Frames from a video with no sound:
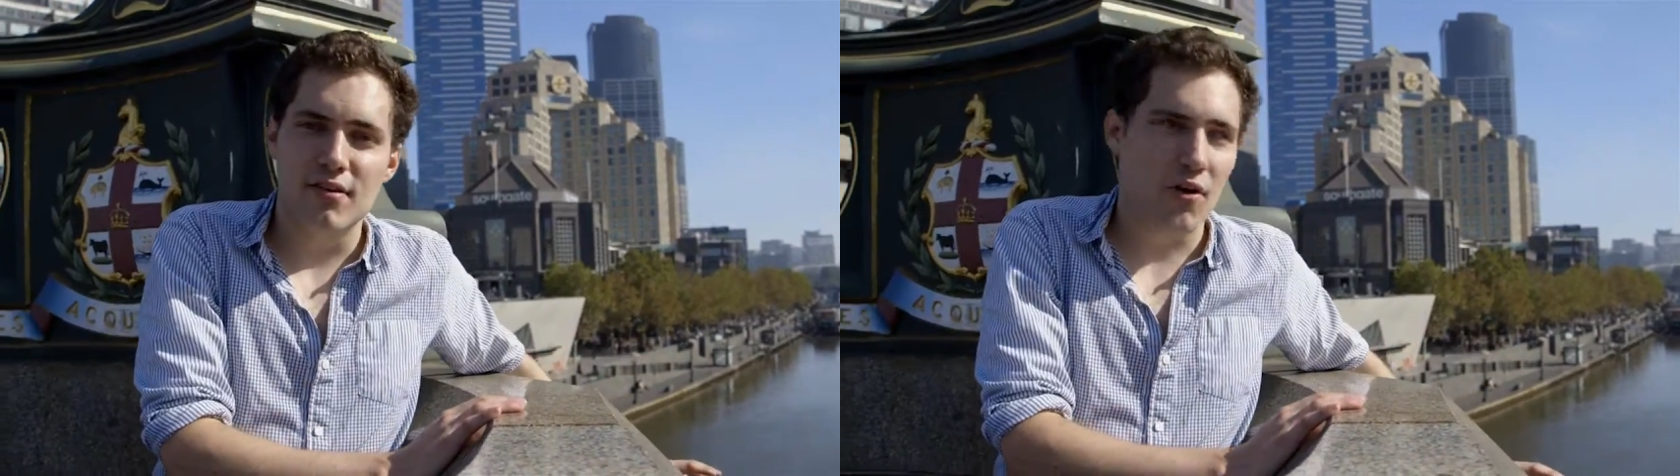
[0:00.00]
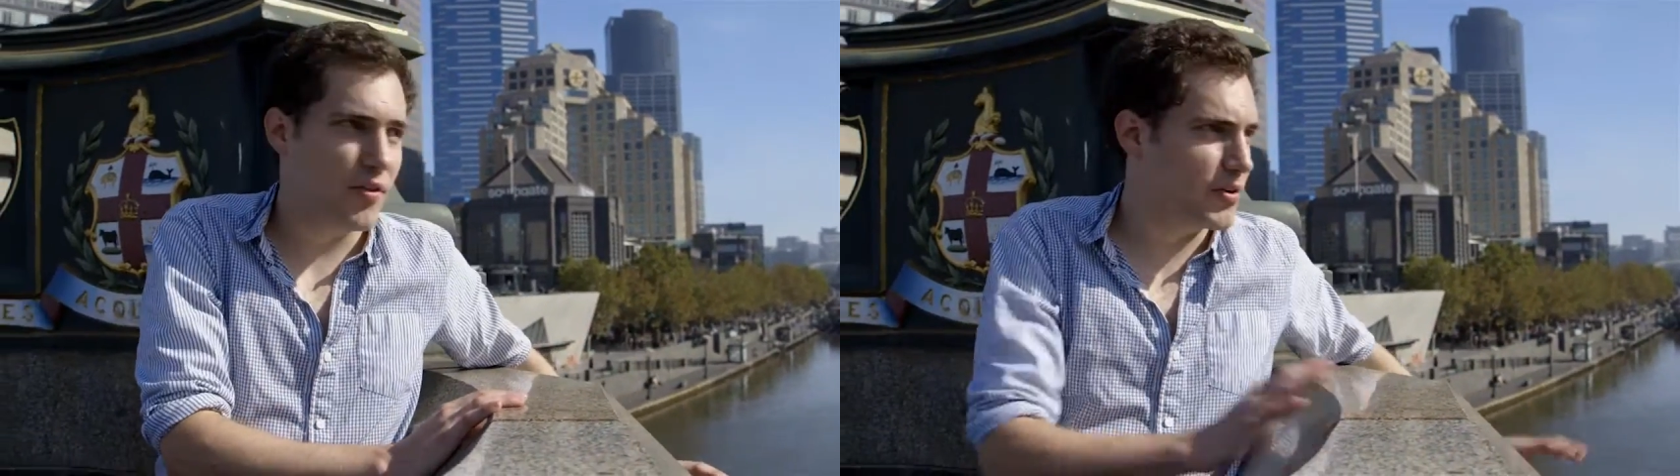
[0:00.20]

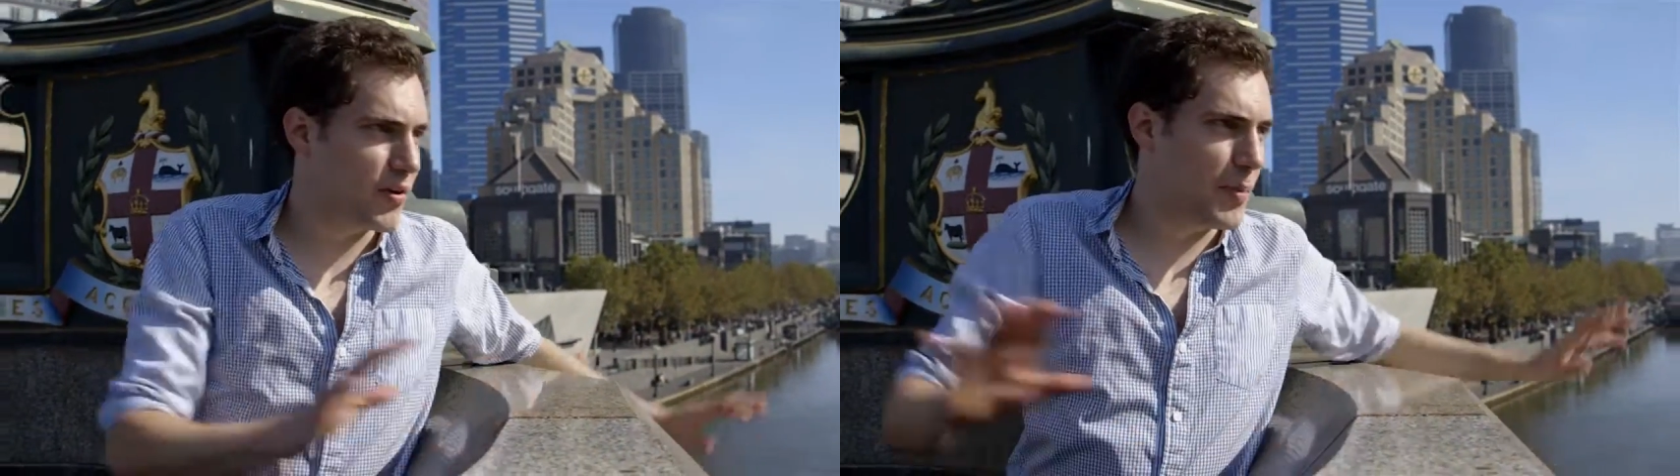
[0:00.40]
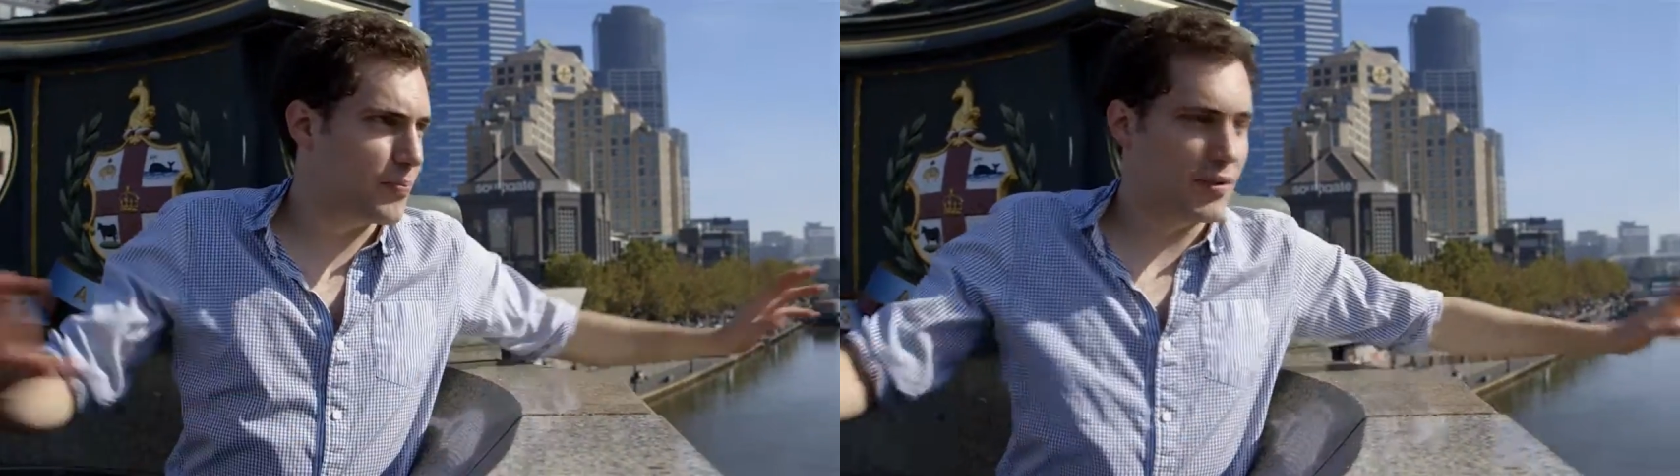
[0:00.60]
on the
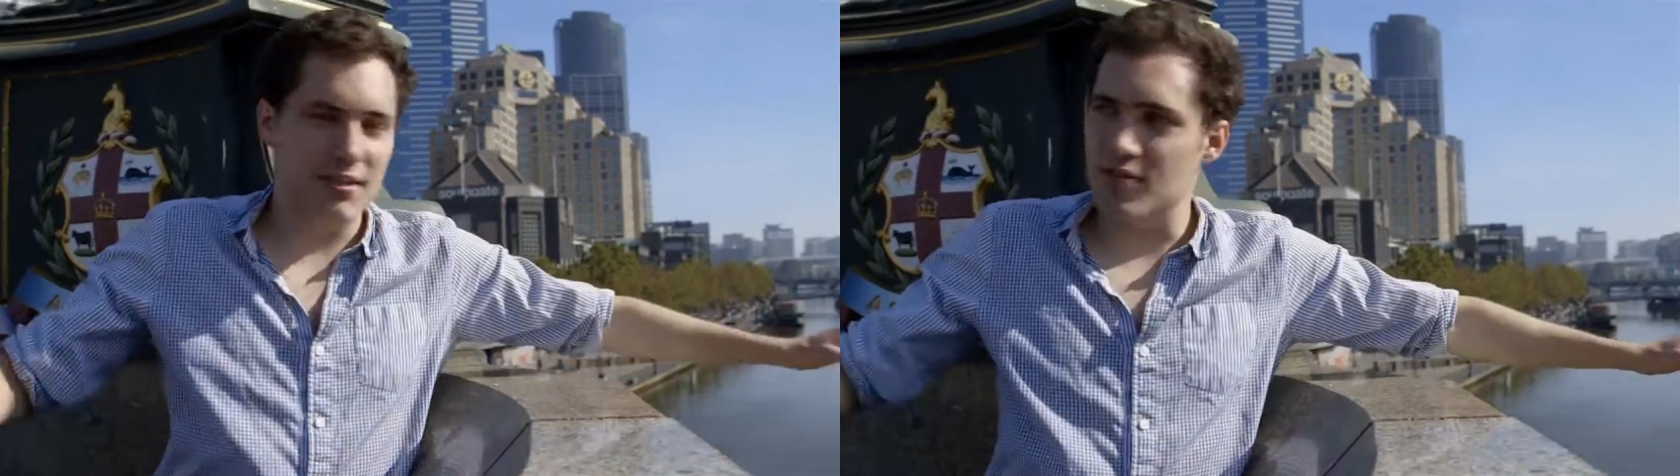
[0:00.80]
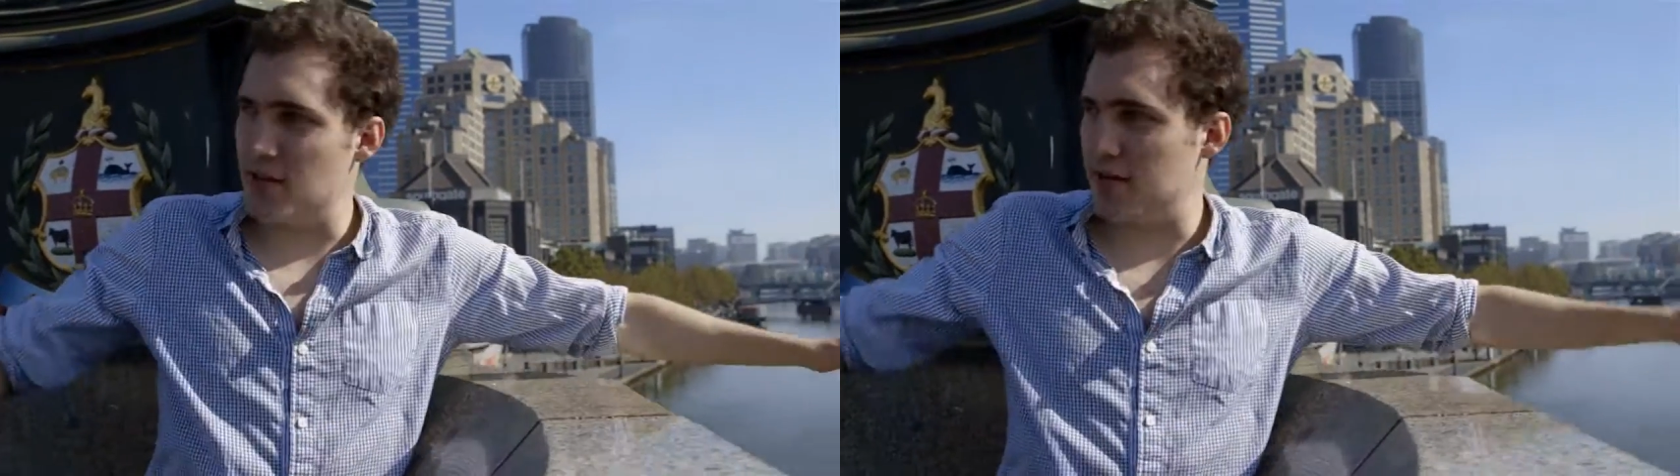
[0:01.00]
Great
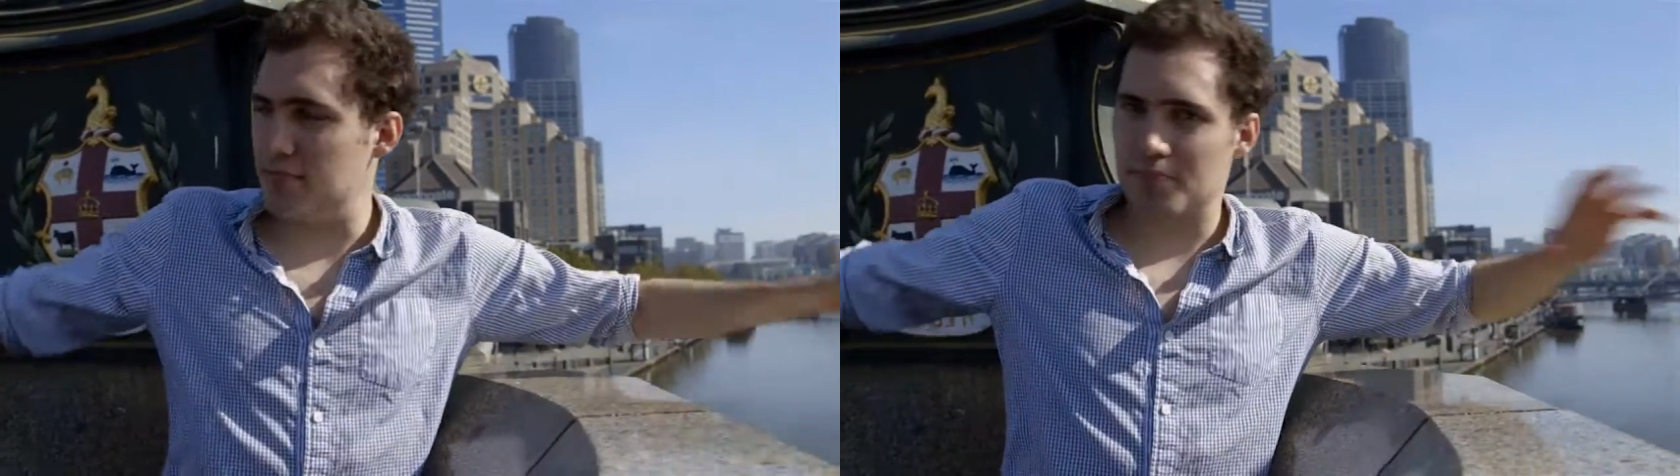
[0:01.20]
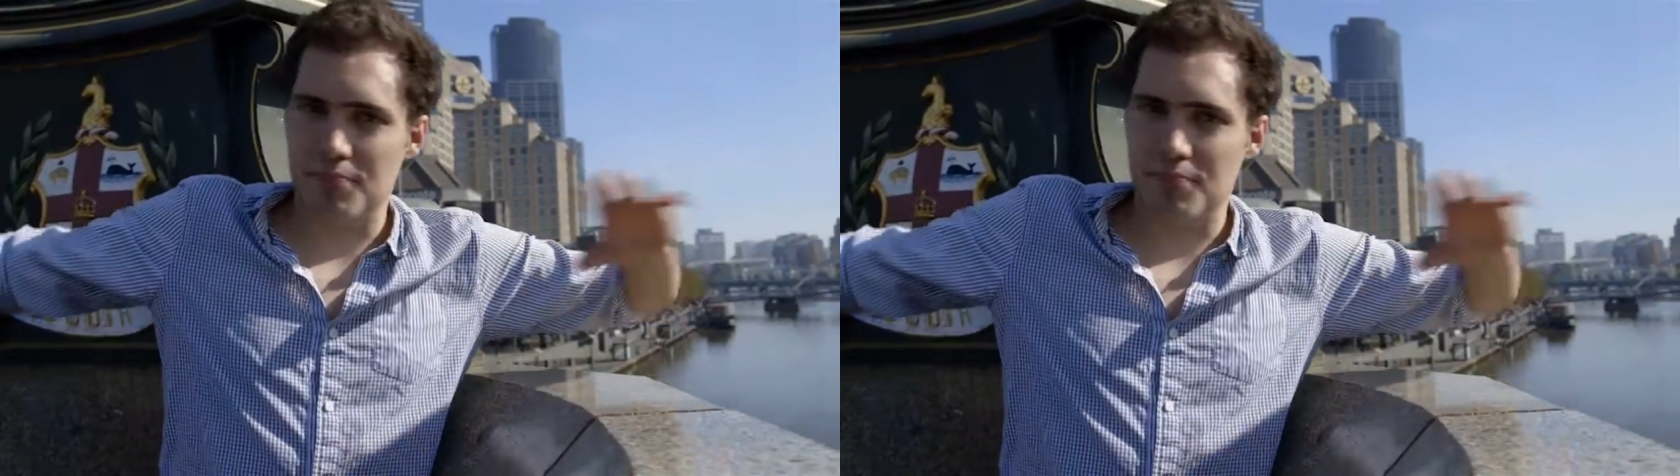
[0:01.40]
Bridge that